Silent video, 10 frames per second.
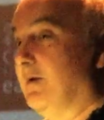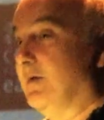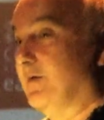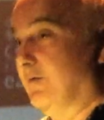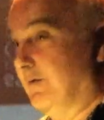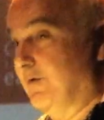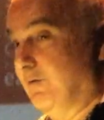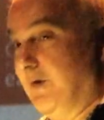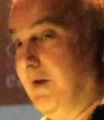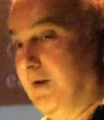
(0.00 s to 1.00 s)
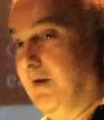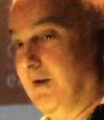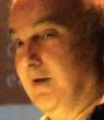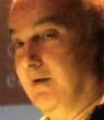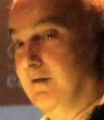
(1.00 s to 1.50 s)
structurally,
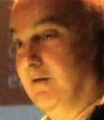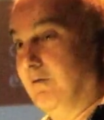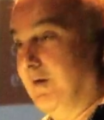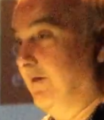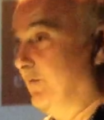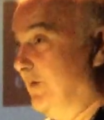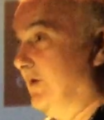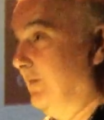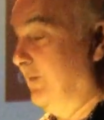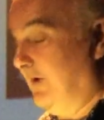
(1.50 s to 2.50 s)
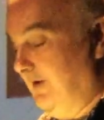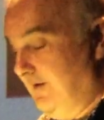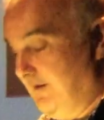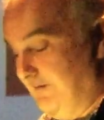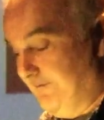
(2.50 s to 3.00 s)
and
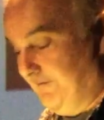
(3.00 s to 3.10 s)
craftsmanship-wise.